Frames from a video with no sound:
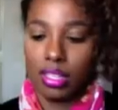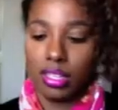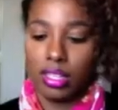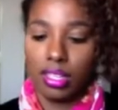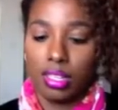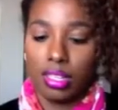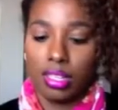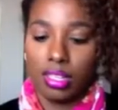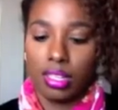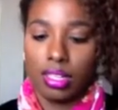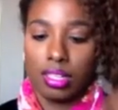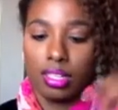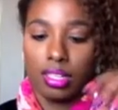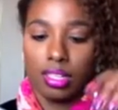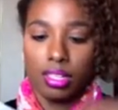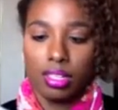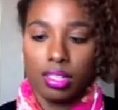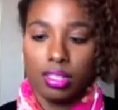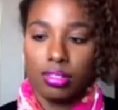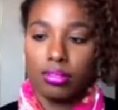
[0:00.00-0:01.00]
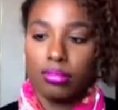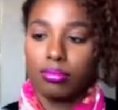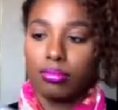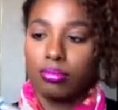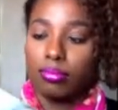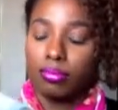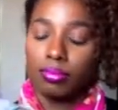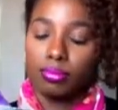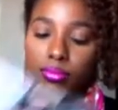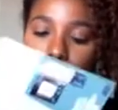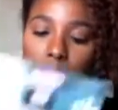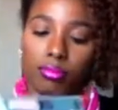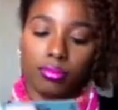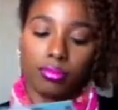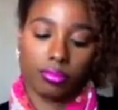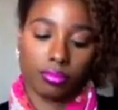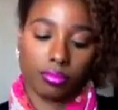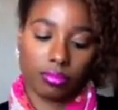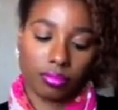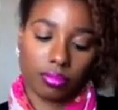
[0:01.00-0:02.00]

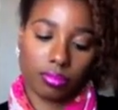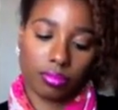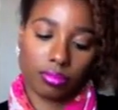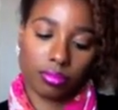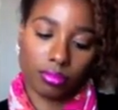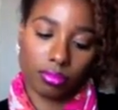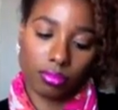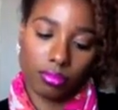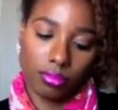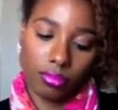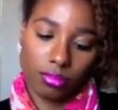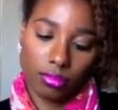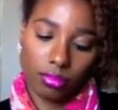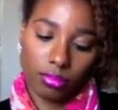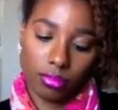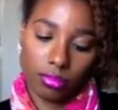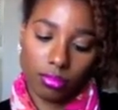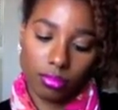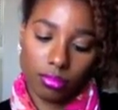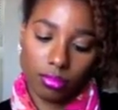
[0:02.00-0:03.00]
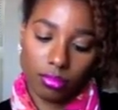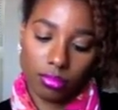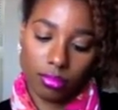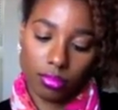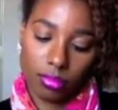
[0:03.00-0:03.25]
(no one is talking)